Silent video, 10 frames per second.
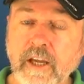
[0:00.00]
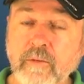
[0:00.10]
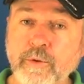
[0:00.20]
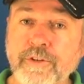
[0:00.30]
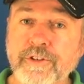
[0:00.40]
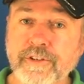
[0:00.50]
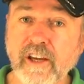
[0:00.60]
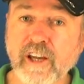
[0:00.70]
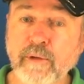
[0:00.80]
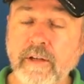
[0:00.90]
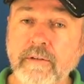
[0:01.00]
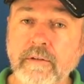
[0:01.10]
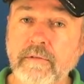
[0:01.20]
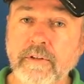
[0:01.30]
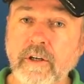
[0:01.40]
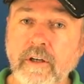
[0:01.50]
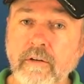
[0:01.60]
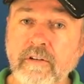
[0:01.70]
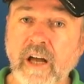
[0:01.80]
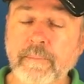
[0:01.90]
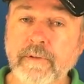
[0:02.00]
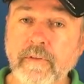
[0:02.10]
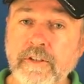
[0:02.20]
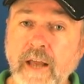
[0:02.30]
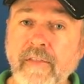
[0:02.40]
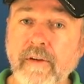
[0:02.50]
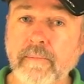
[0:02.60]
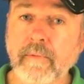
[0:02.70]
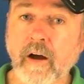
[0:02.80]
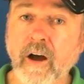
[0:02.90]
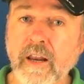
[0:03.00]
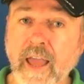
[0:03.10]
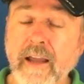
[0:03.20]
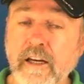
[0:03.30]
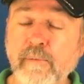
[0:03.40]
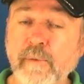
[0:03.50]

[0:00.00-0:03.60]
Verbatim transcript: it would seem, and you can look up, there's other highly